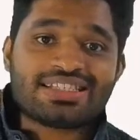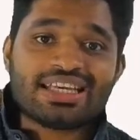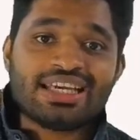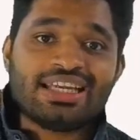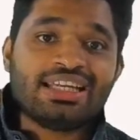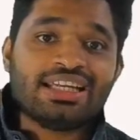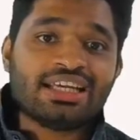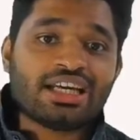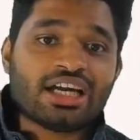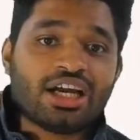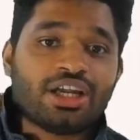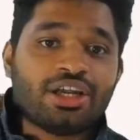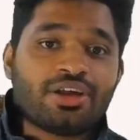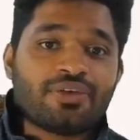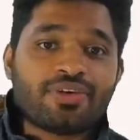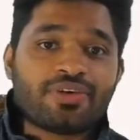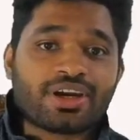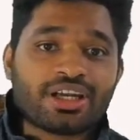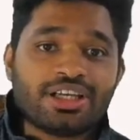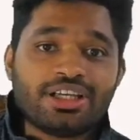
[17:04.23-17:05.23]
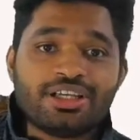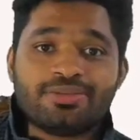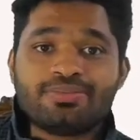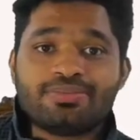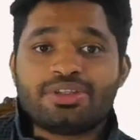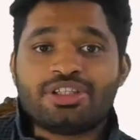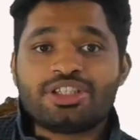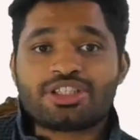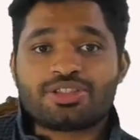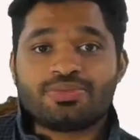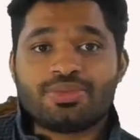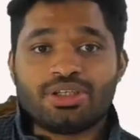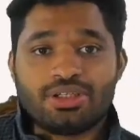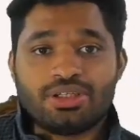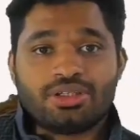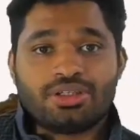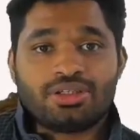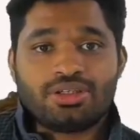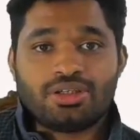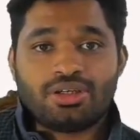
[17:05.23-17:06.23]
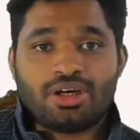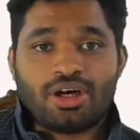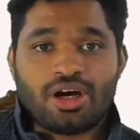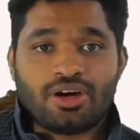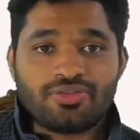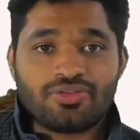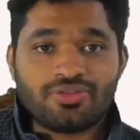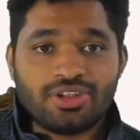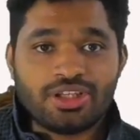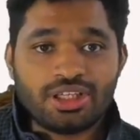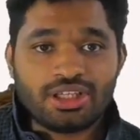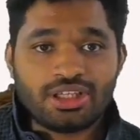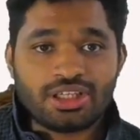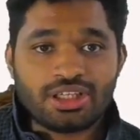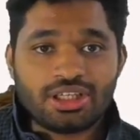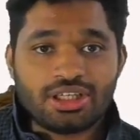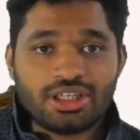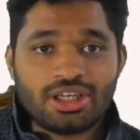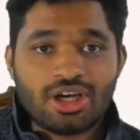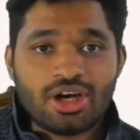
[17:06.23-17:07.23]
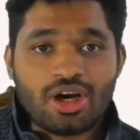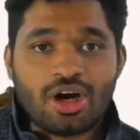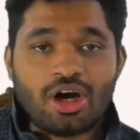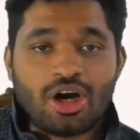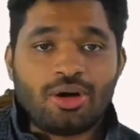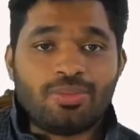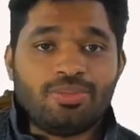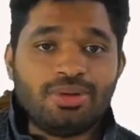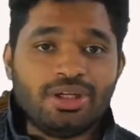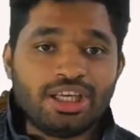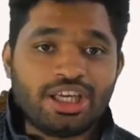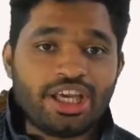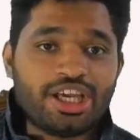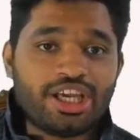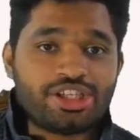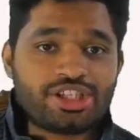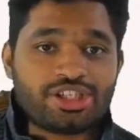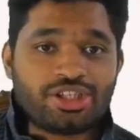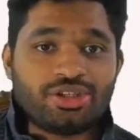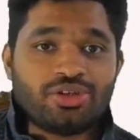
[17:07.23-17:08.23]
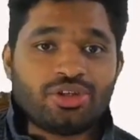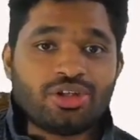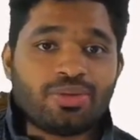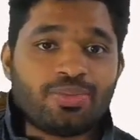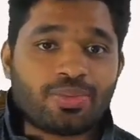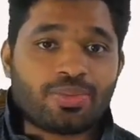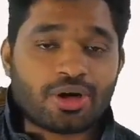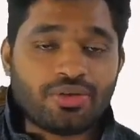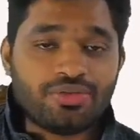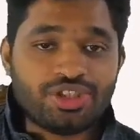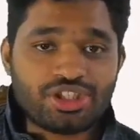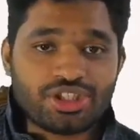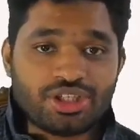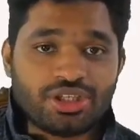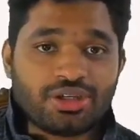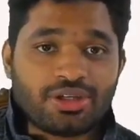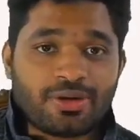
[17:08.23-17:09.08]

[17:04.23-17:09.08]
any kind of a reimbursement of the obligation or the provision,